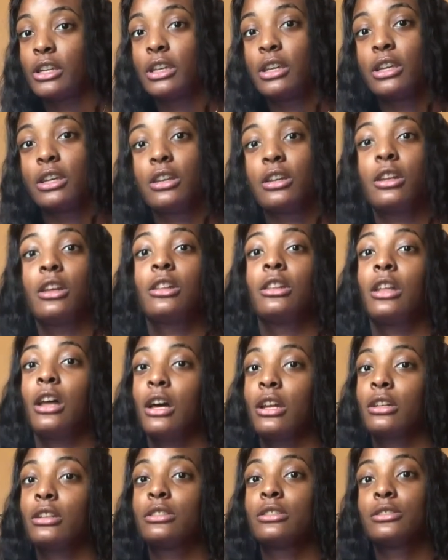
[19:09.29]
and a
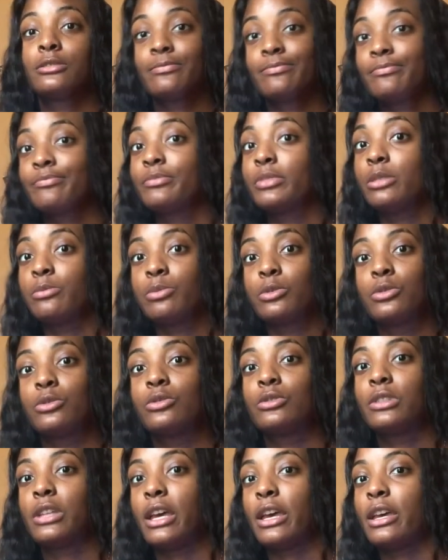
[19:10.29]
lot of
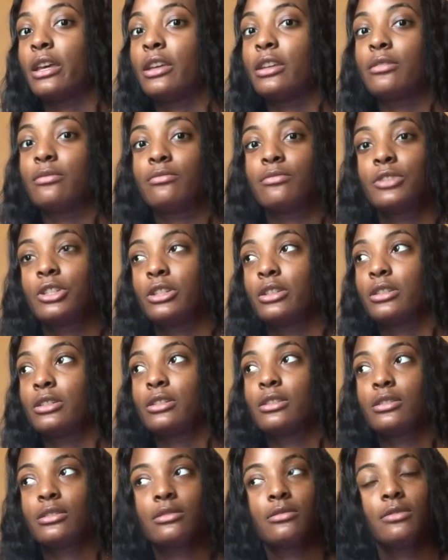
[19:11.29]
people that
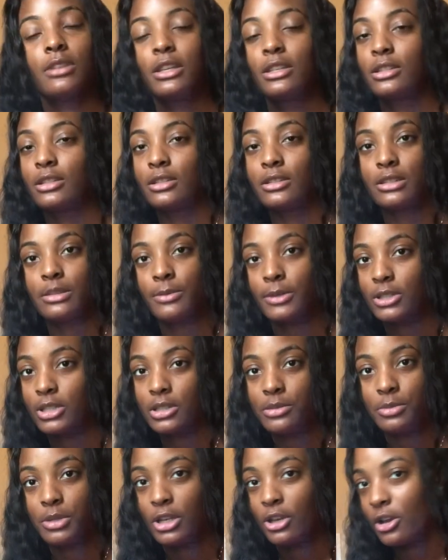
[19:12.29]
just isn't
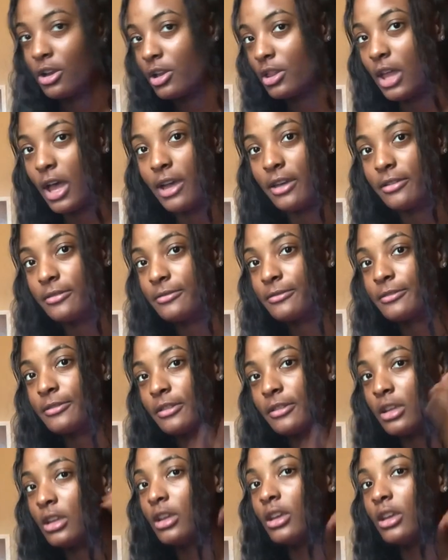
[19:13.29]
supposed to be in your life,